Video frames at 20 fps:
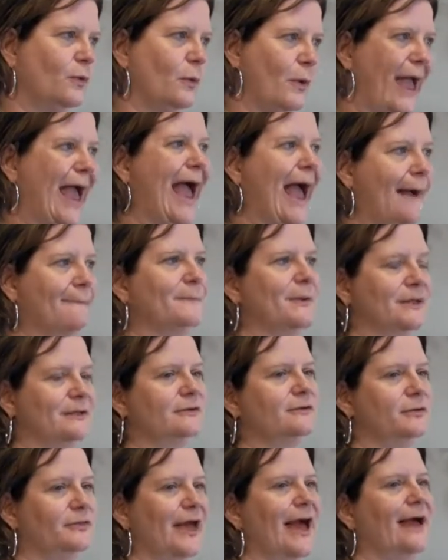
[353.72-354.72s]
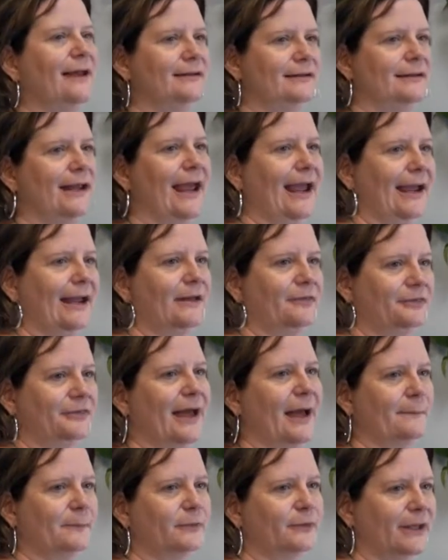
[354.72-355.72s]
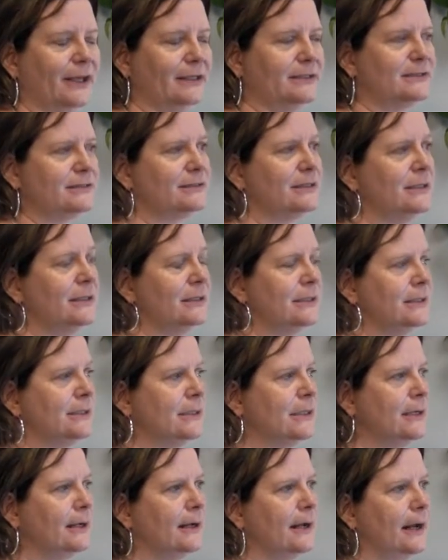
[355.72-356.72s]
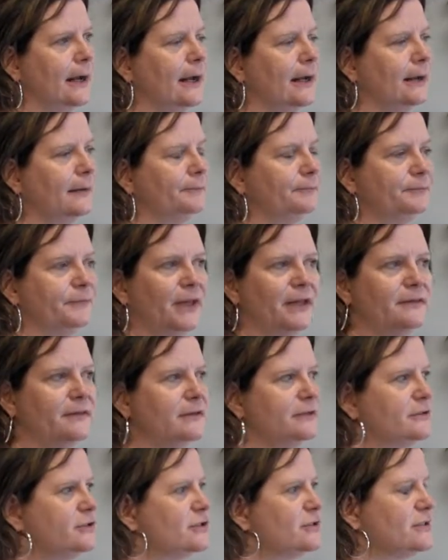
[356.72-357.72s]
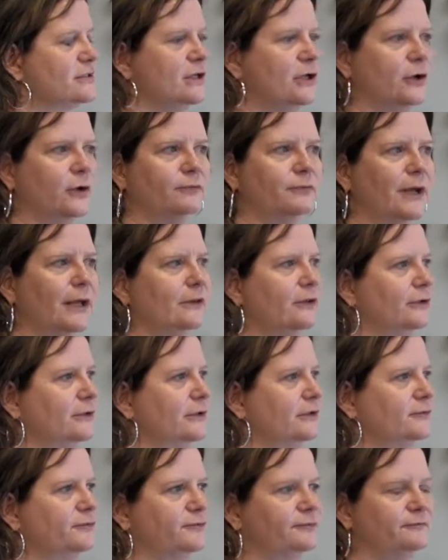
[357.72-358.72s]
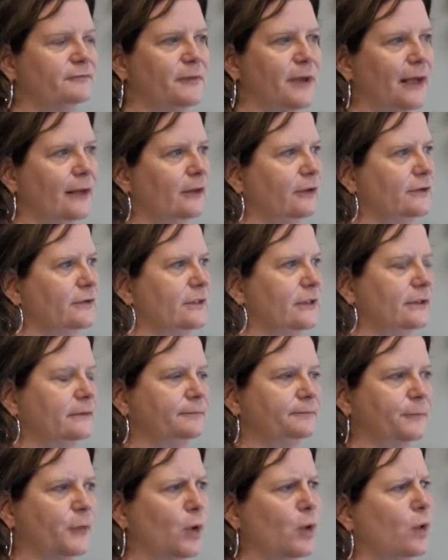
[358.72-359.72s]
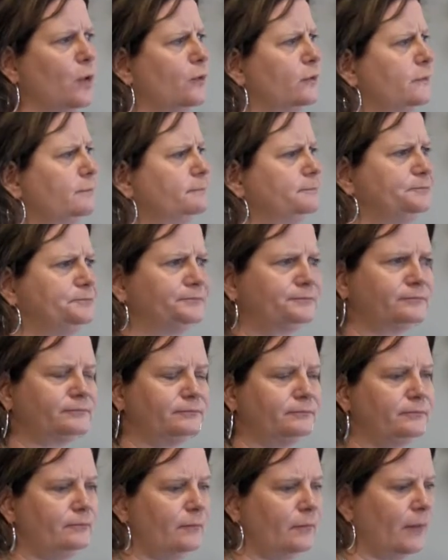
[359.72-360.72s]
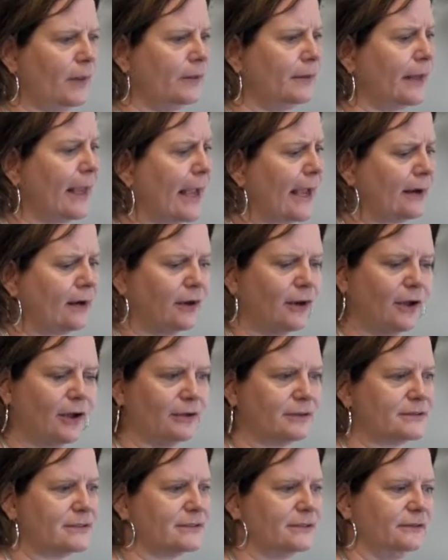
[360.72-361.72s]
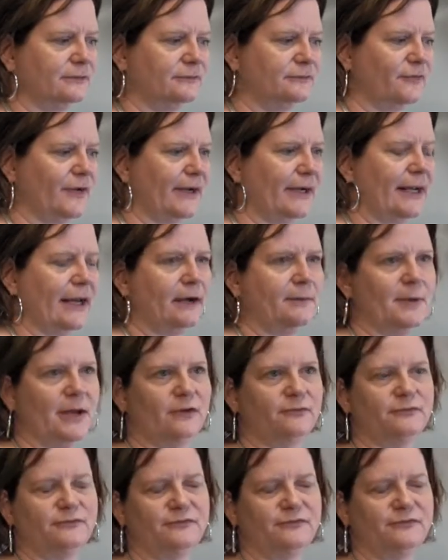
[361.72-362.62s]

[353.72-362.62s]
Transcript: happened that day in that place. Um, and then just you know, I looked at I looked at old catalogs to find out about